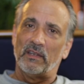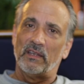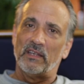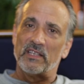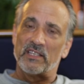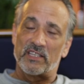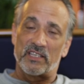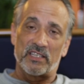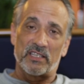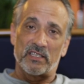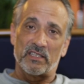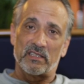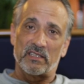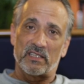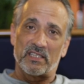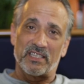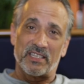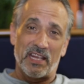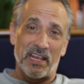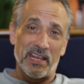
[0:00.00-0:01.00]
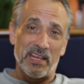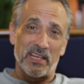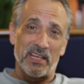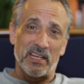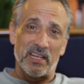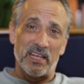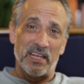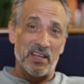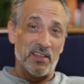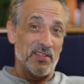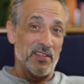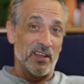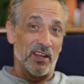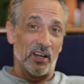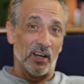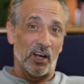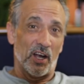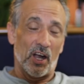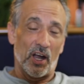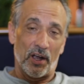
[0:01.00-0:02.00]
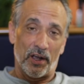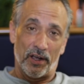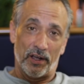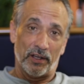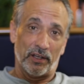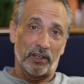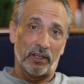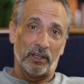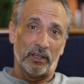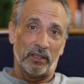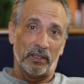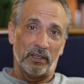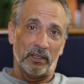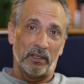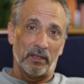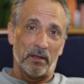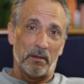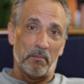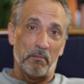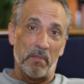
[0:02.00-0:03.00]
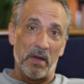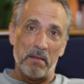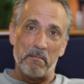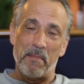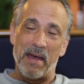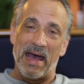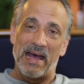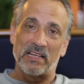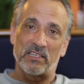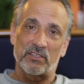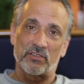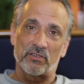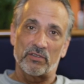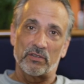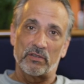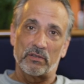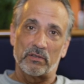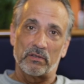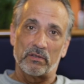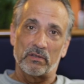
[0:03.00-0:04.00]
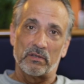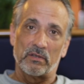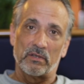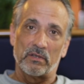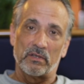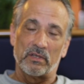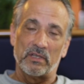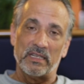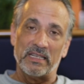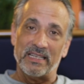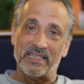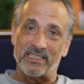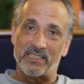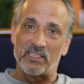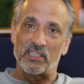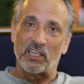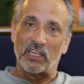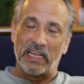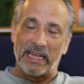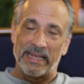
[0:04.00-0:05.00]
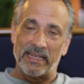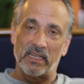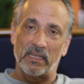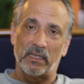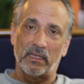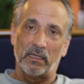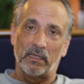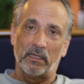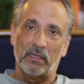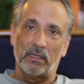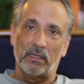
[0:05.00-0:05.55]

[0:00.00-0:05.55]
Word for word: is saying in their heart, "My master is delaying,"